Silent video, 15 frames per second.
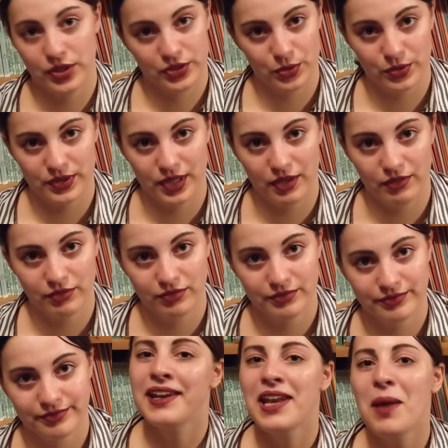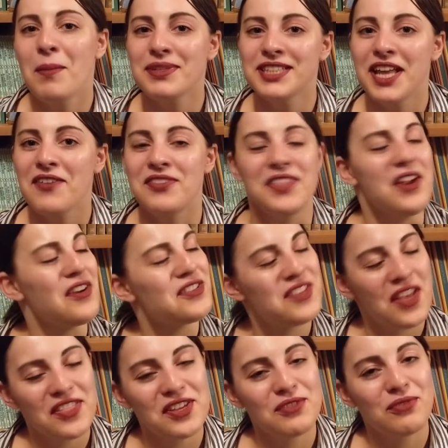do that to yourself. Number 7, there is
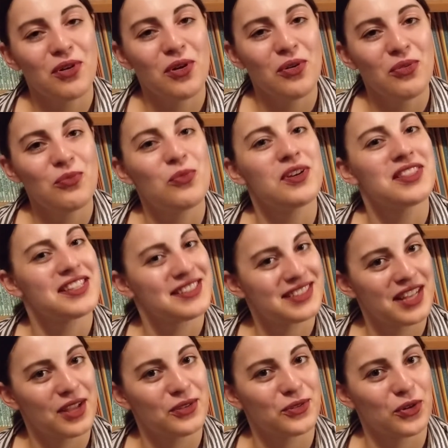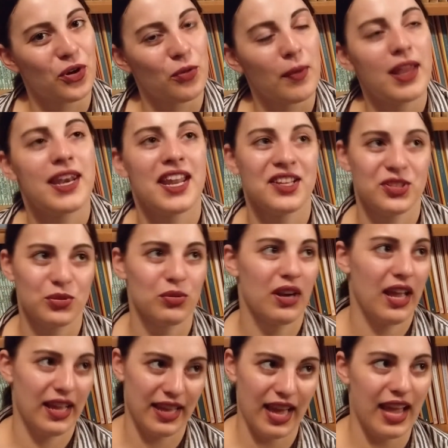nothing wrong with the slut drop unless you're
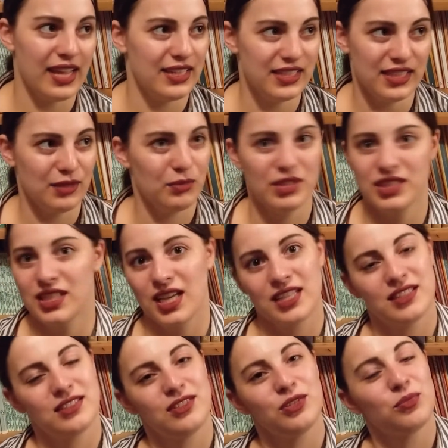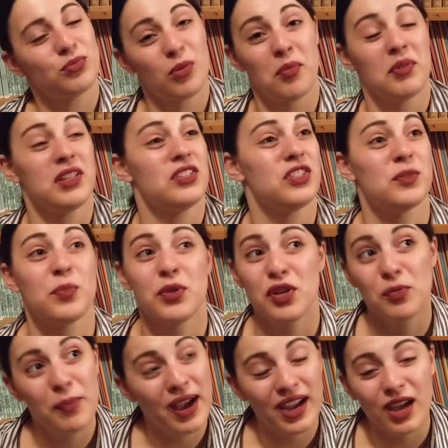like 80, in which case you'll probably just
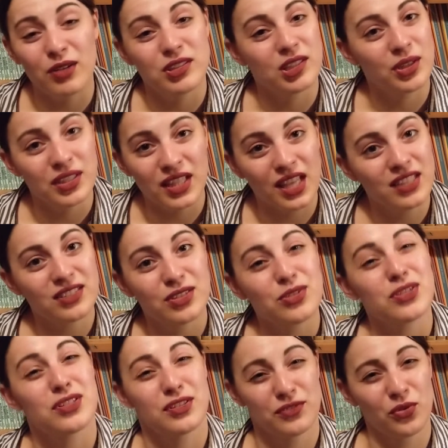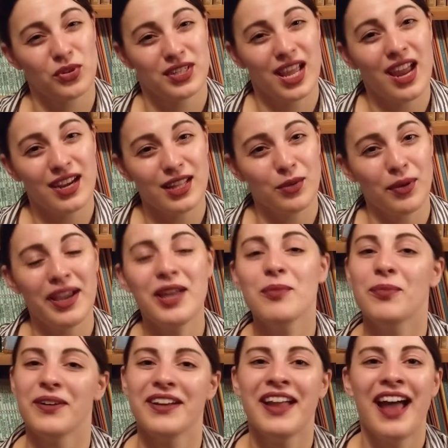put your back out doing that, so just avoid it anyway.
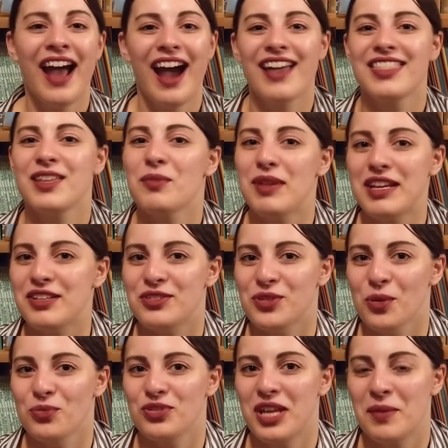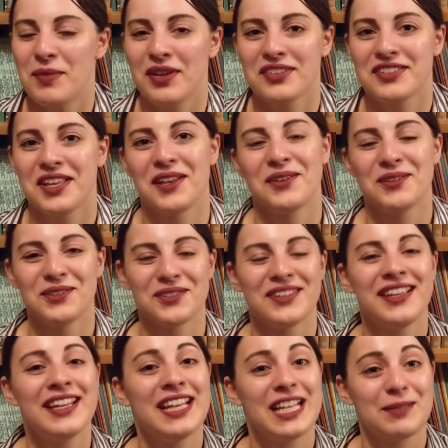But I think we need to stop shaming ourselves,
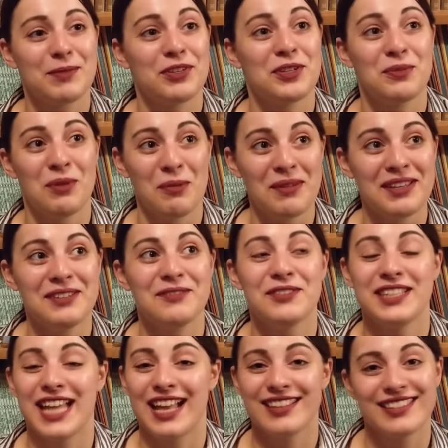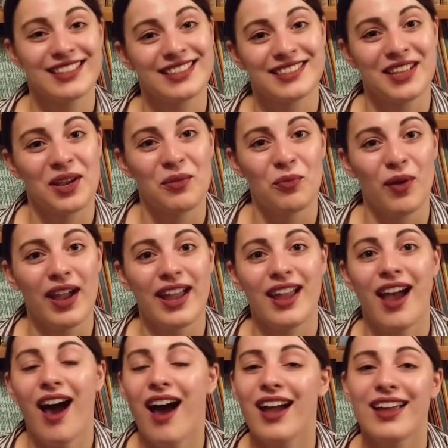especially women, for dancing in a certain
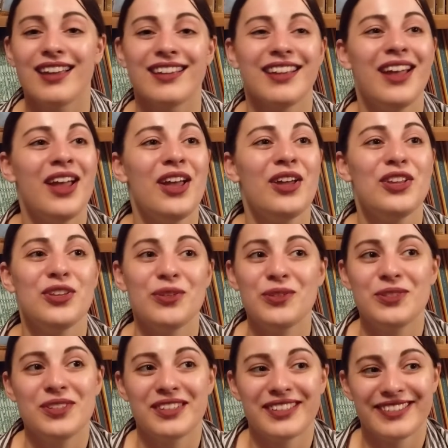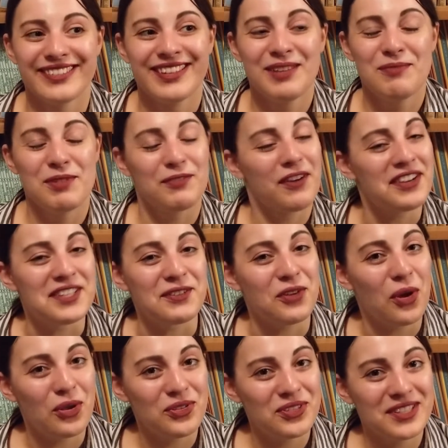way. I used to be very
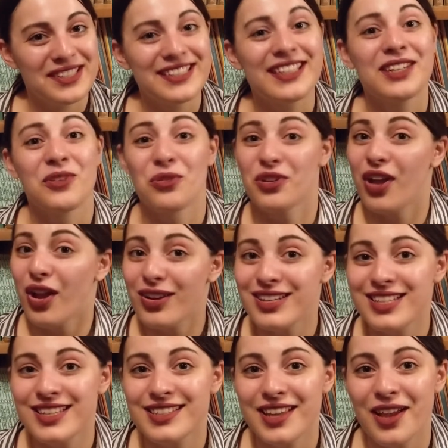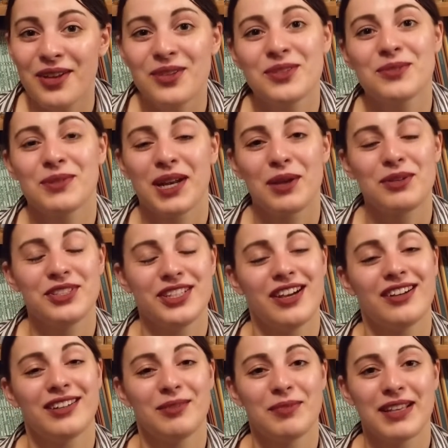subconscious and not go to discos when I was
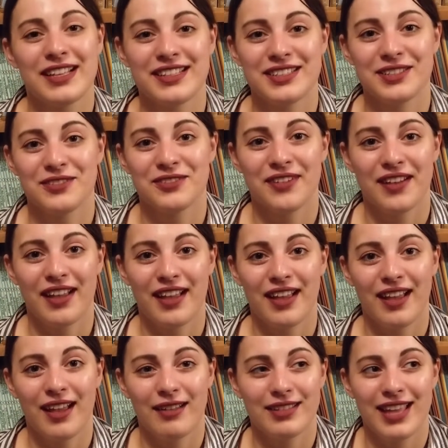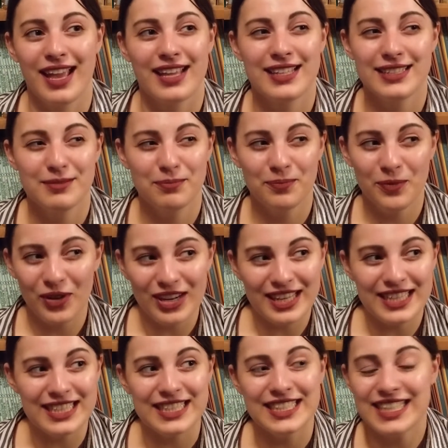young because of getting
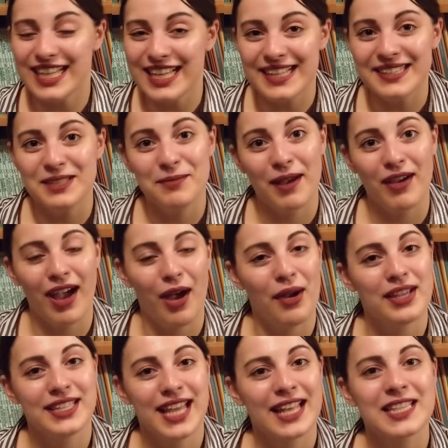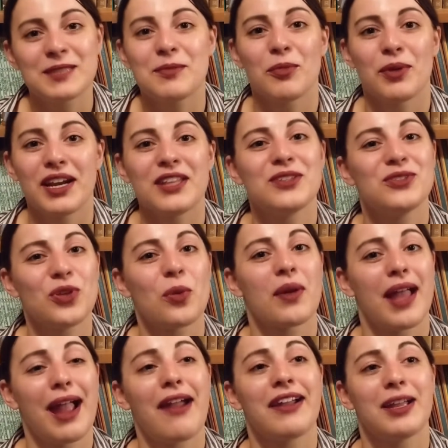bullied and teased about how I dance, but when I stopped
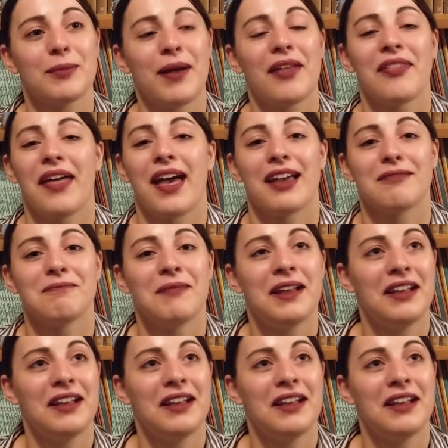caring about that,